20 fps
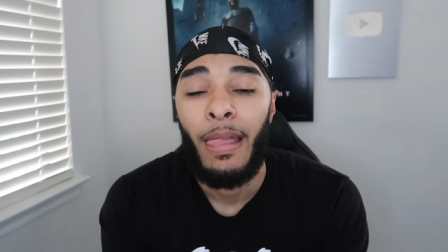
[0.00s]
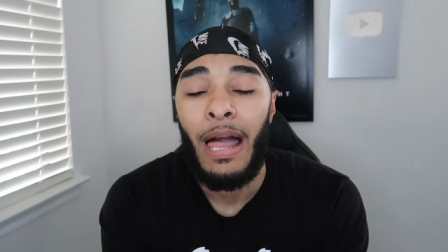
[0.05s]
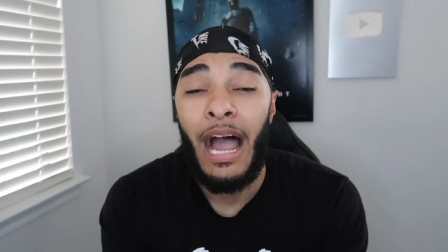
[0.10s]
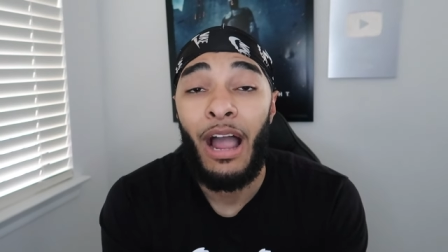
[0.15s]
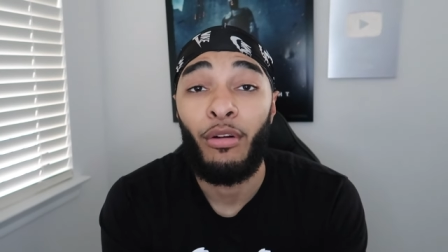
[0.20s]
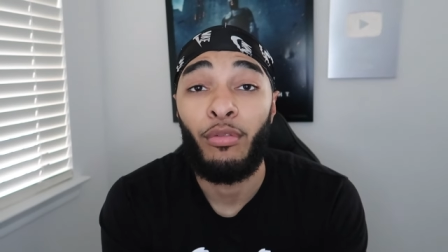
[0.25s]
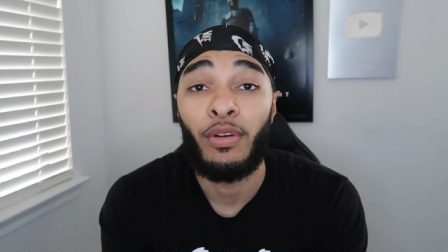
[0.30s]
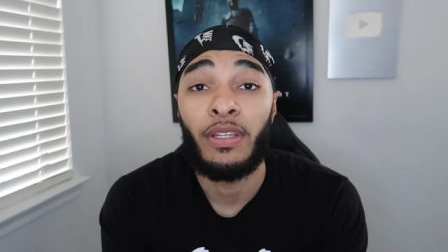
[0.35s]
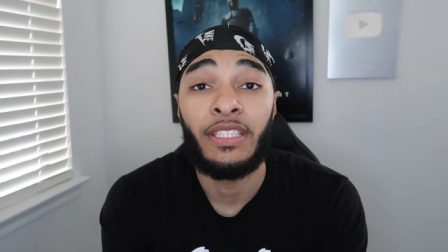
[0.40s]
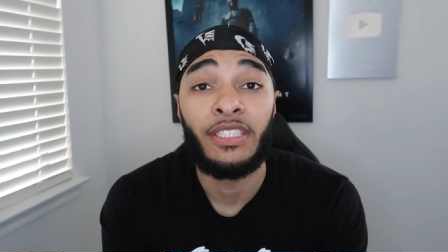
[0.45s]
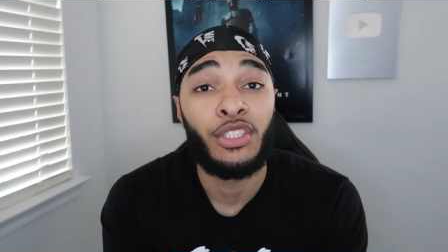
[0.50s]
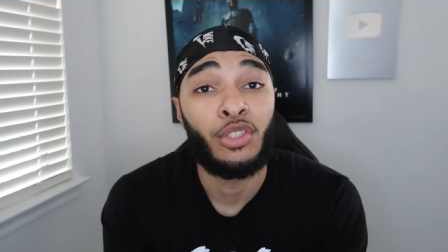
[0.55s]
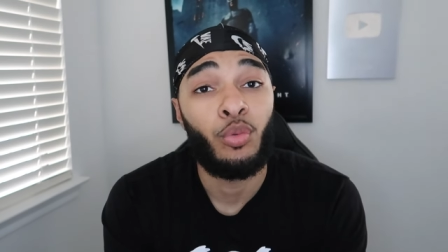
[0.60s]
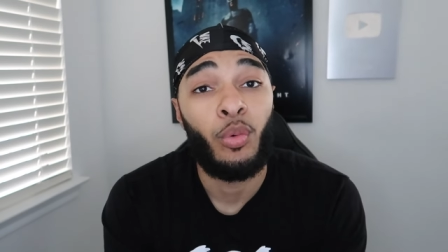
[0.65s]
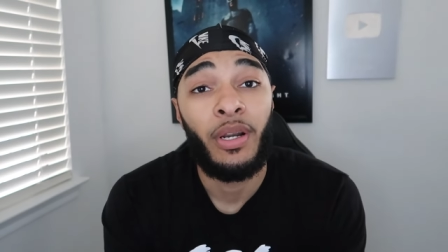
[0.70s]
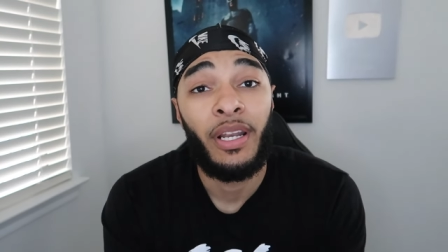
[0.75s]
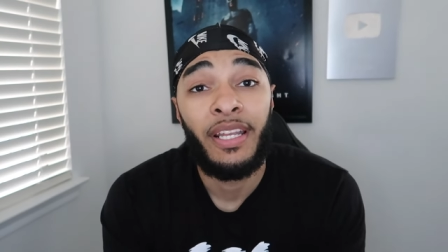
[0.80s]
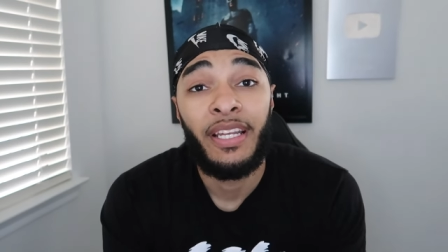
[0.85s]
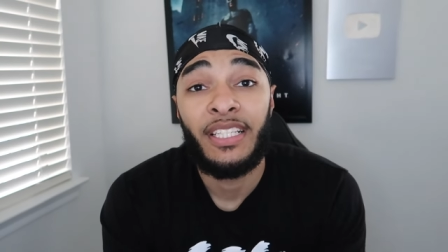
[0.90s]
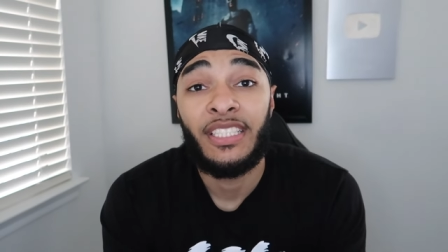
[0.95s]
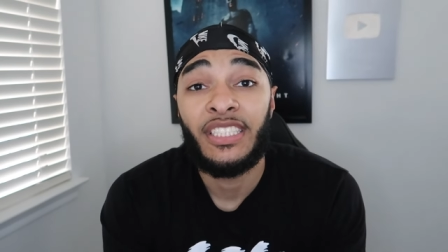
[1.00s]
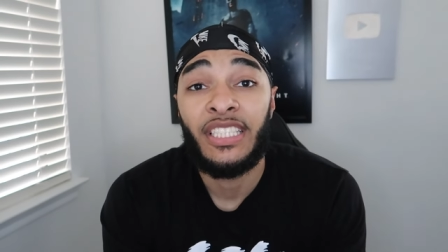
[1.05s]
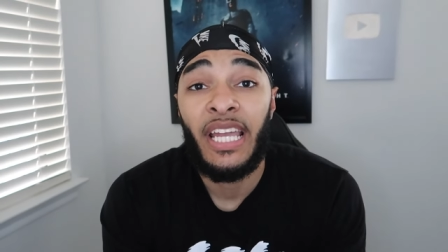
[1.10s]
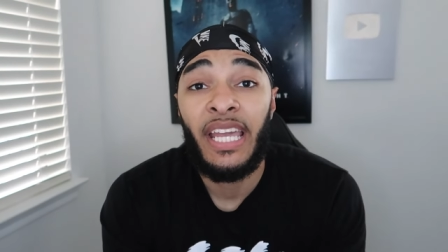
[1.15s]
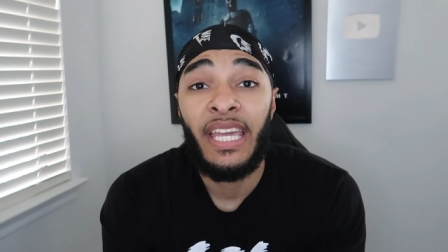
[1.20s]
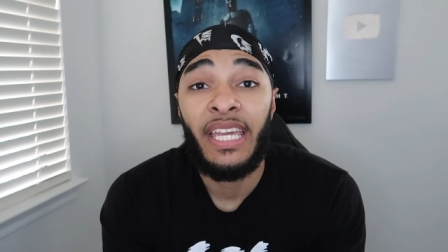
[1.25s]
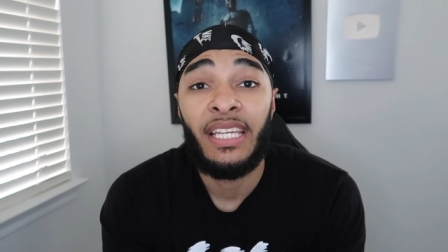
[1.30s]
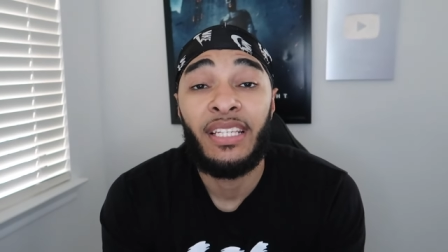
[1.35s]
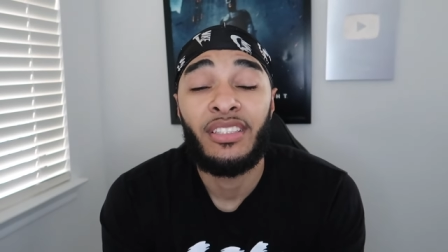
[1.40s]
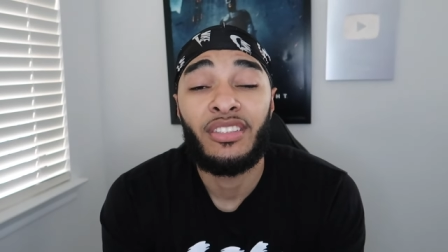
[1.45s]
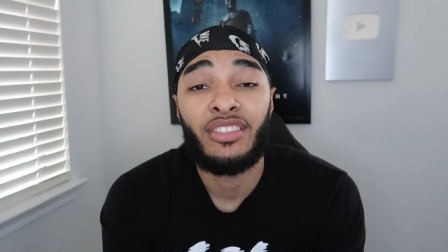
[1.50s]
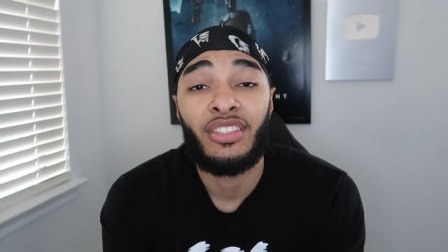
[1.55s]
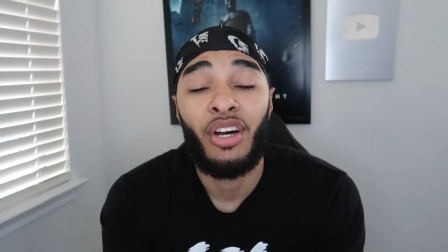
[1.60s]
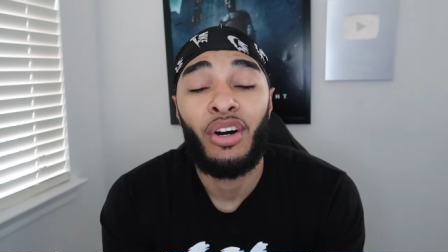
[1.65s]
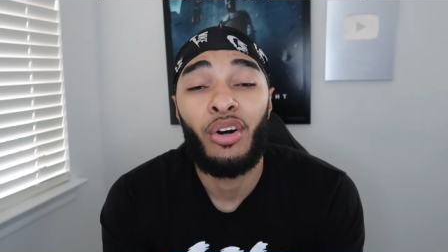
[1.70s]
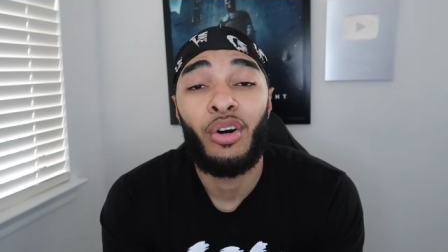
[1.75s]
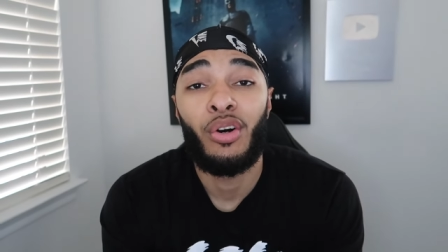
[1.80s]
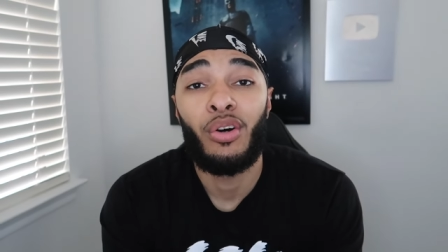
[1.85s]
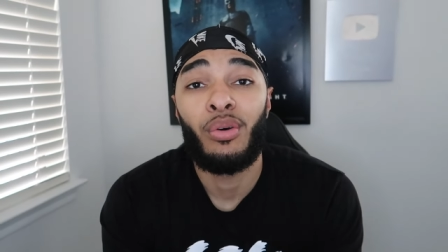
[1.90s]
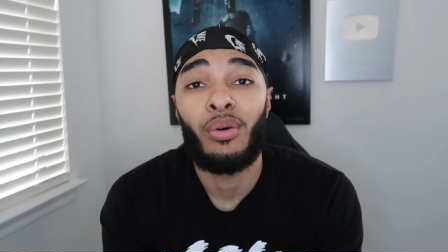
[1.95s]
I really just wanted a change,
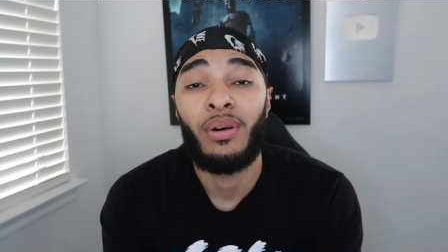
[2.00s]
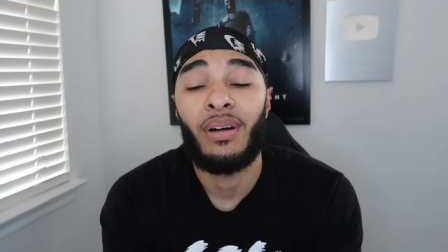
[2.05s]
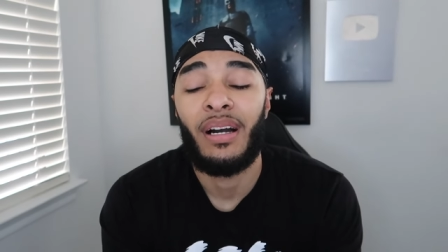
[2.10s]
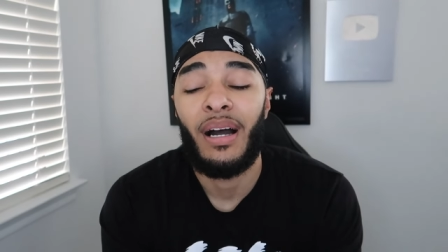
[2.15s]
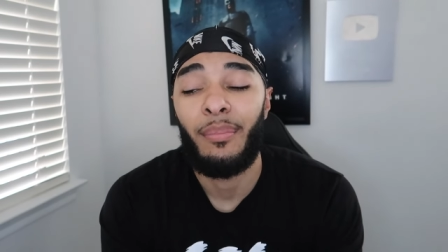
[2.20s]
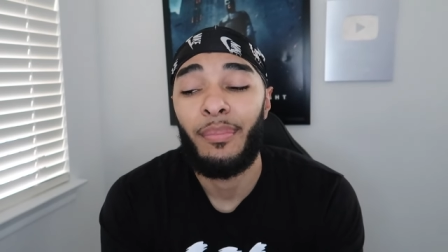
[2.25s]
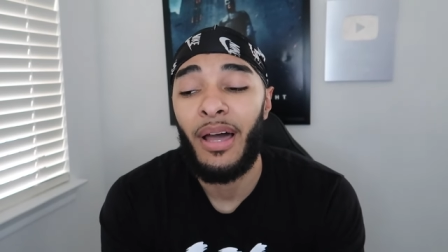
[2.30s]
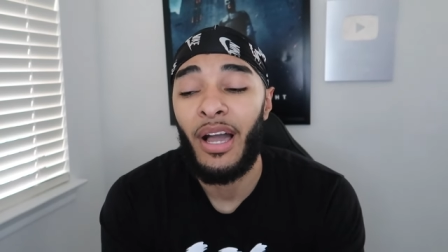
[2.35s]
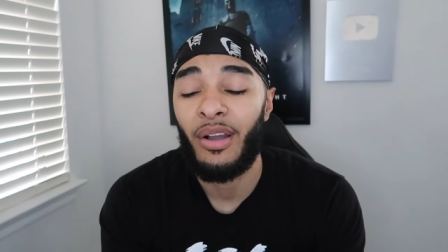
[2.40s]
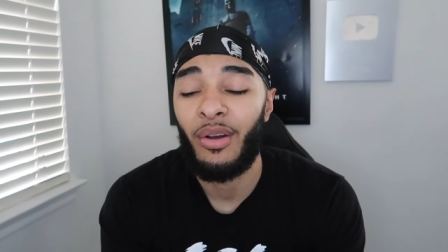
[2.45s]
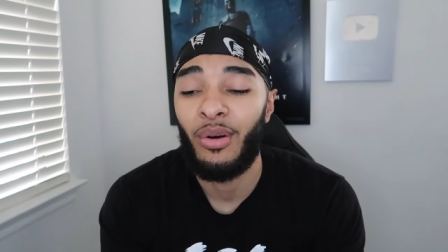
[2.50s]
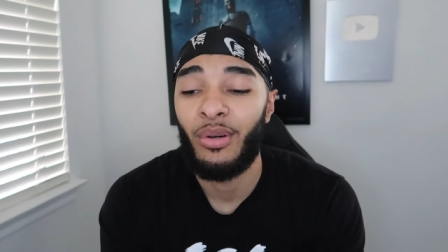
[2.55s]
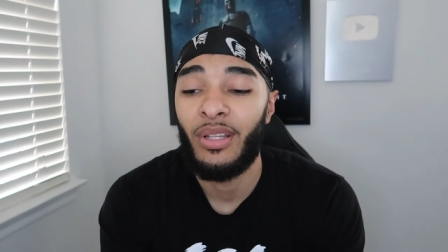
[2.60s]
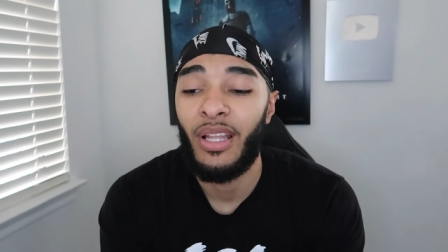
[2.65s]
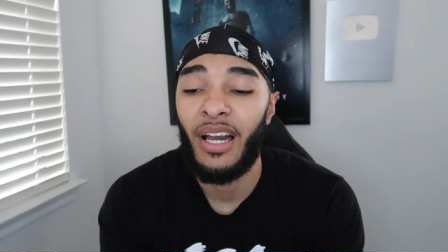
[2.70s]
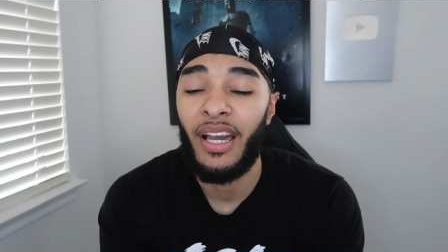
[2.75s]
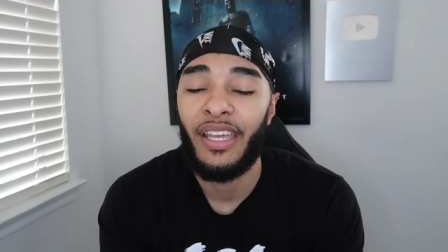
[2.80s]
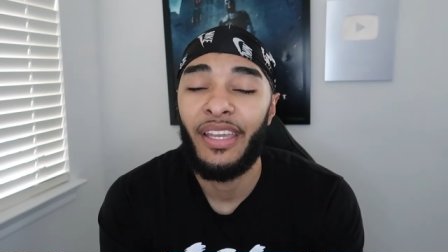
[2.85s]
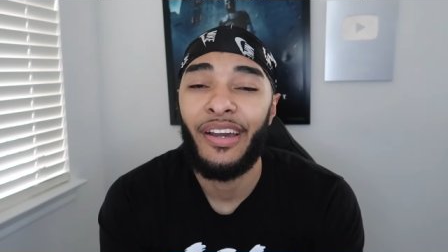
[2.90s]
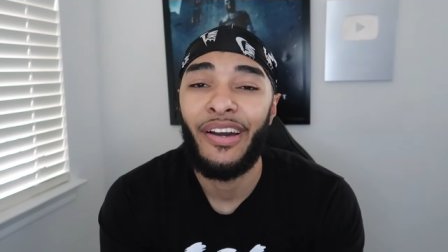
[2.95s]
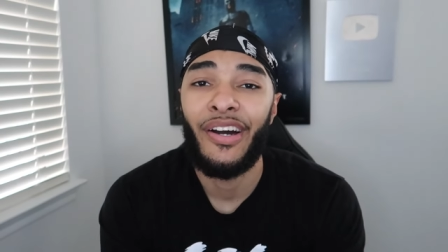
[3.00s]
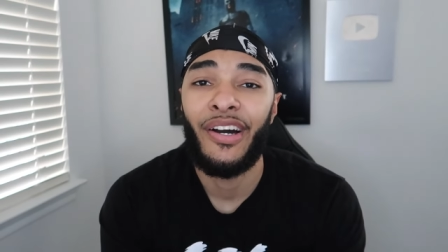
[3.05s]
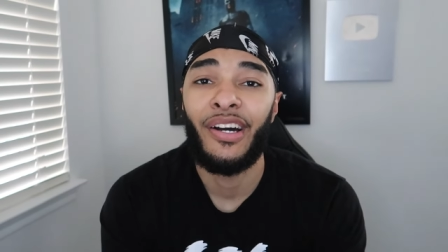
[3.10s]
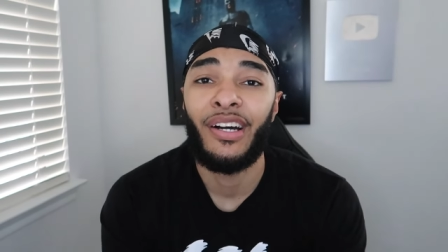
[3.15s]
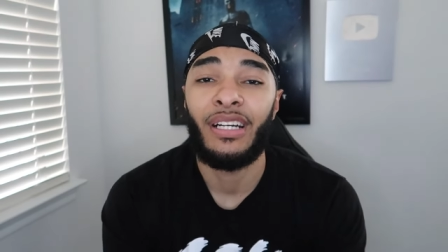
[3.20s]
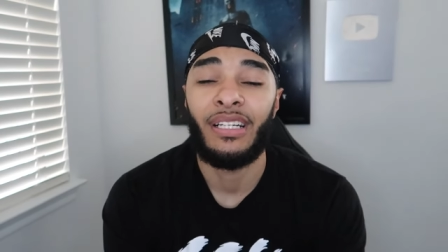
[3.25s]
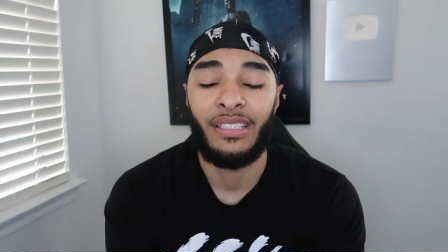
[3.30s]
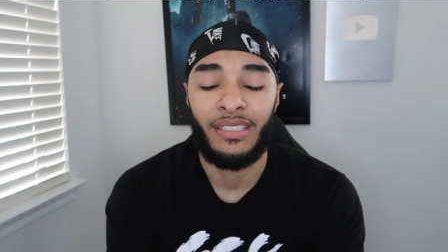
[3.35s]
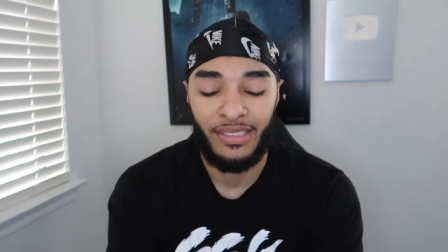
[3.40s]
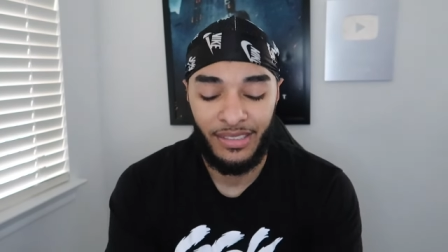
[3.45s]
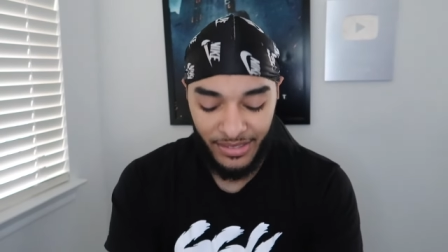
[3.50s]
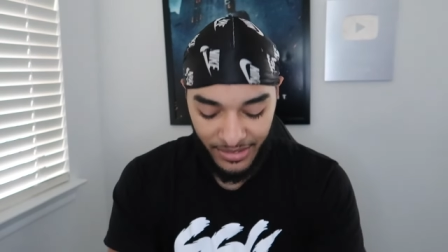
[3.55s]
so I'm not gonna lie, y'all.